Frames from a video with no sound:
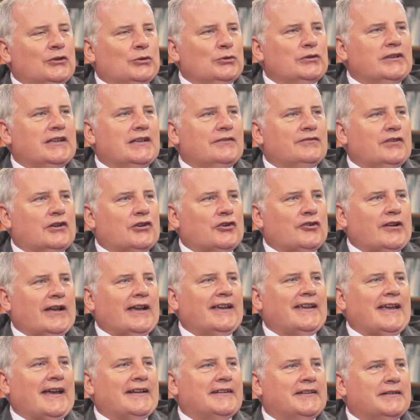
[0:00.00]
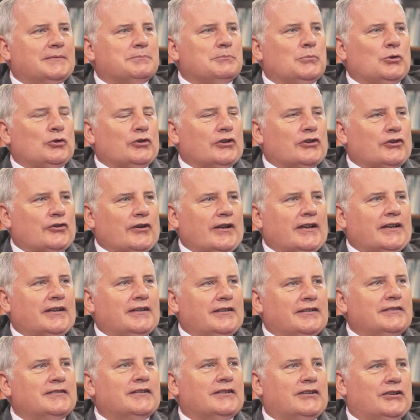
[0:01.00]
don't give a crack addict more
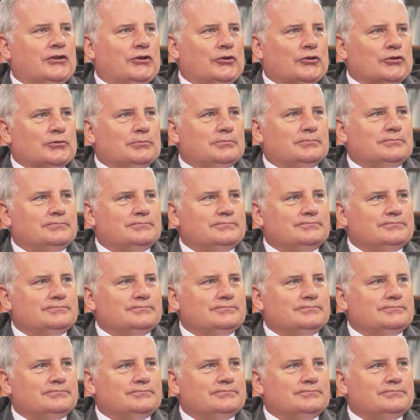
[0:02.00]
crack to cure him.